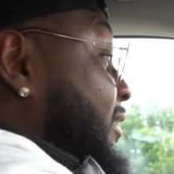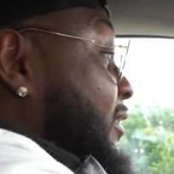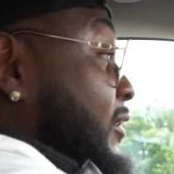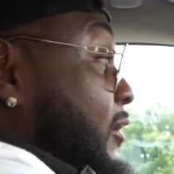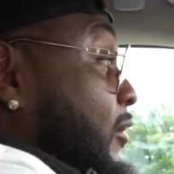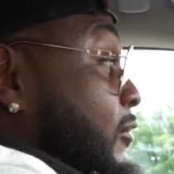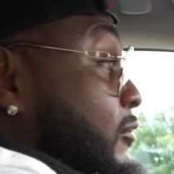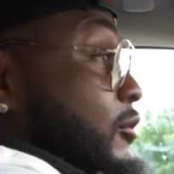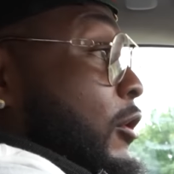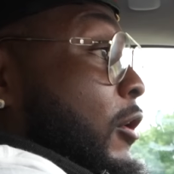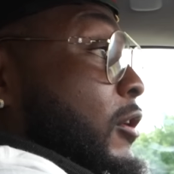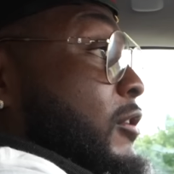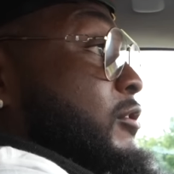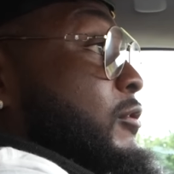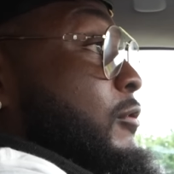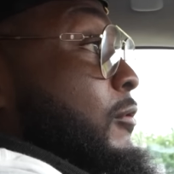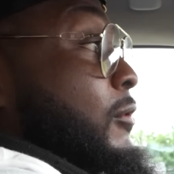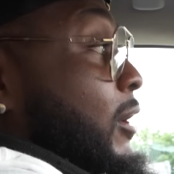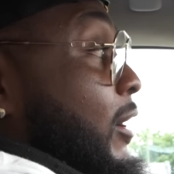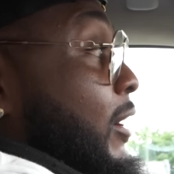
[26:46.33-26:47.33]
to go talk
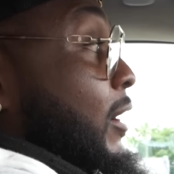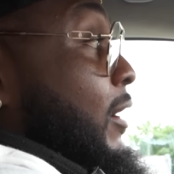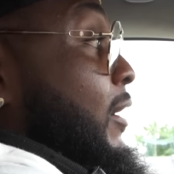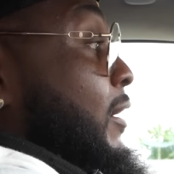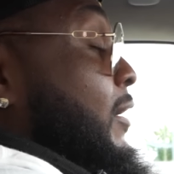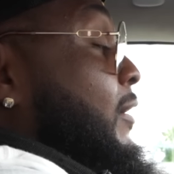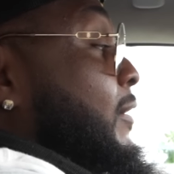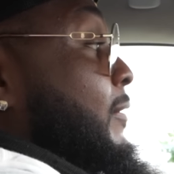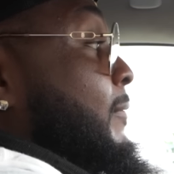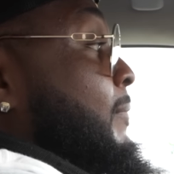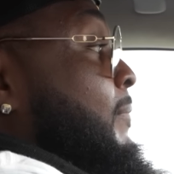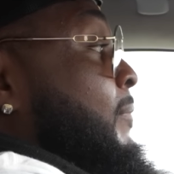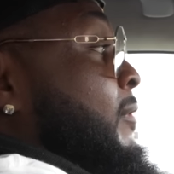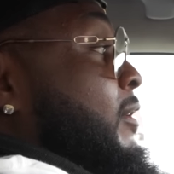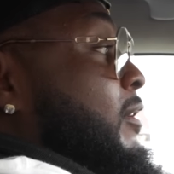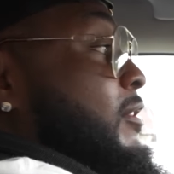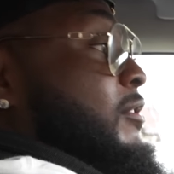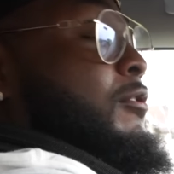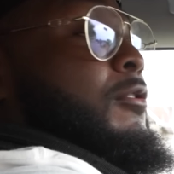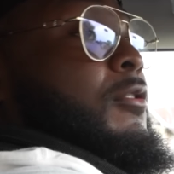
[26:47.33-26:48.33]
to
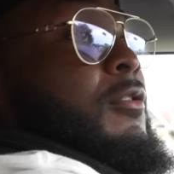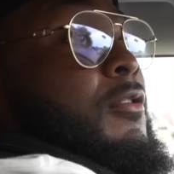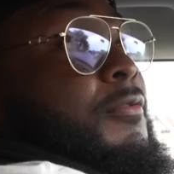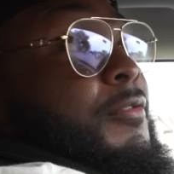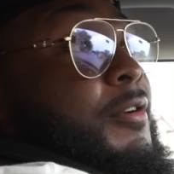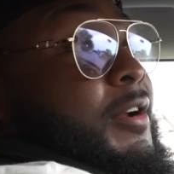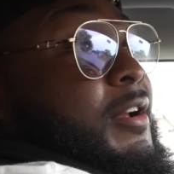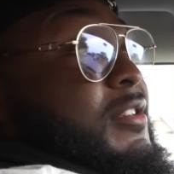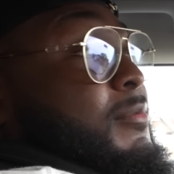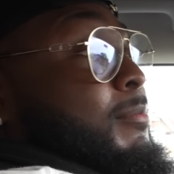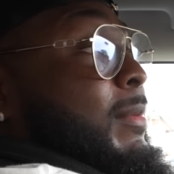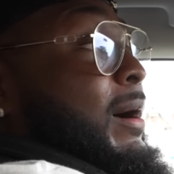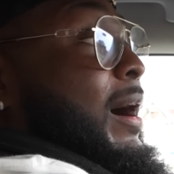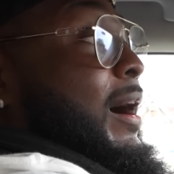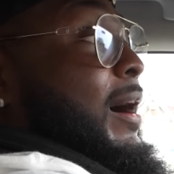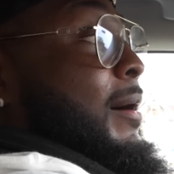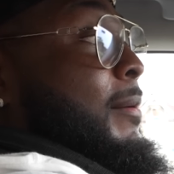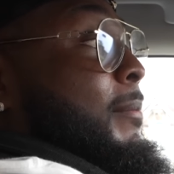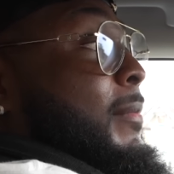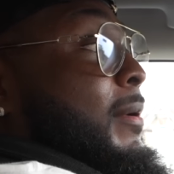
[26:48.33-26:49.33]
his girlfriend's
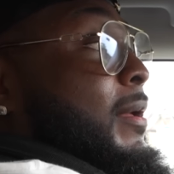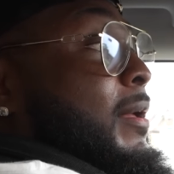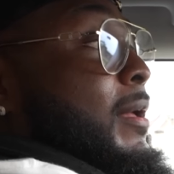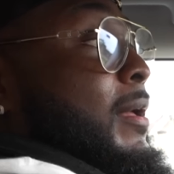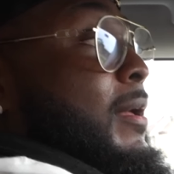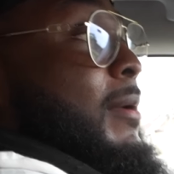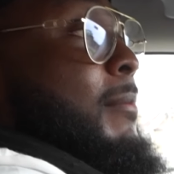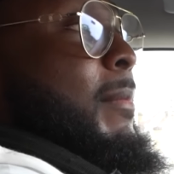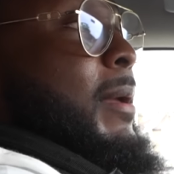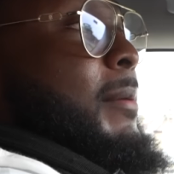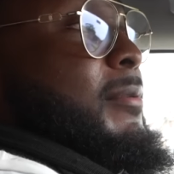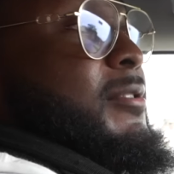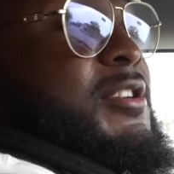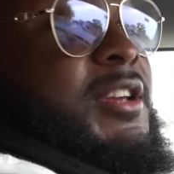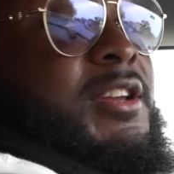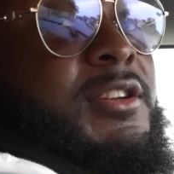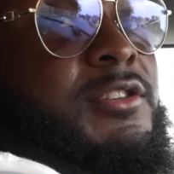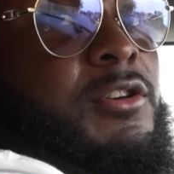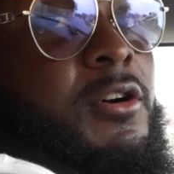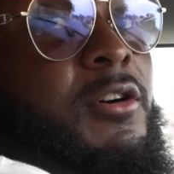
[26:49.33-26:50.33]
mom. Maybe she
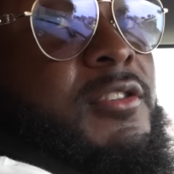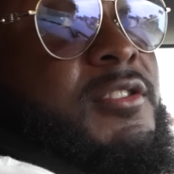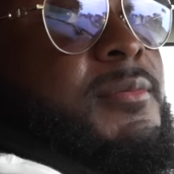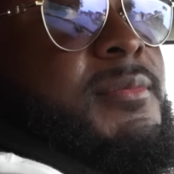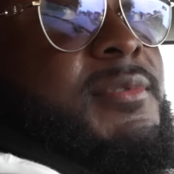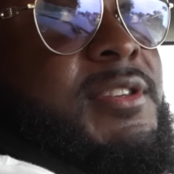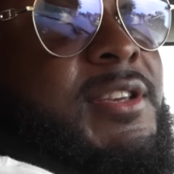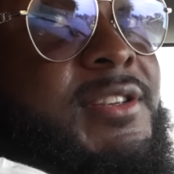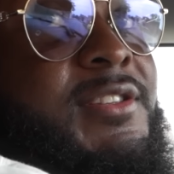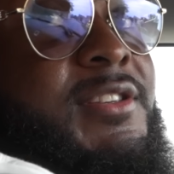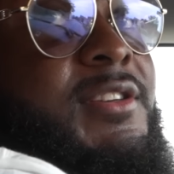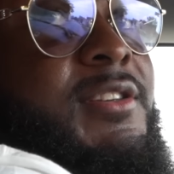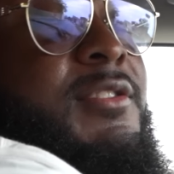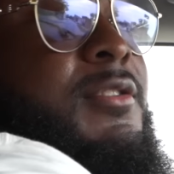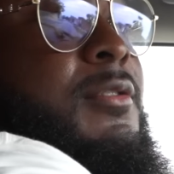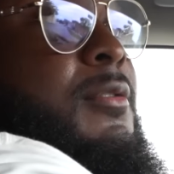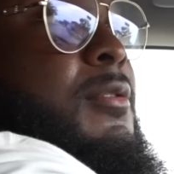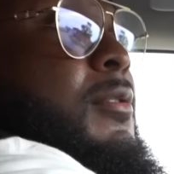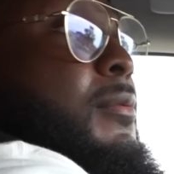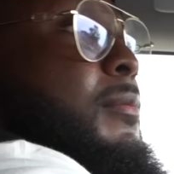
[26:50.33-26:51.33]
can talk some sense into
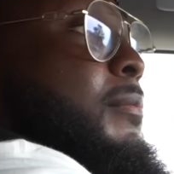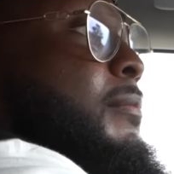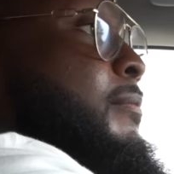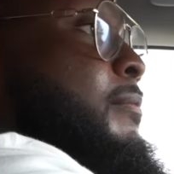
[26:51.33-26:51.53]
him.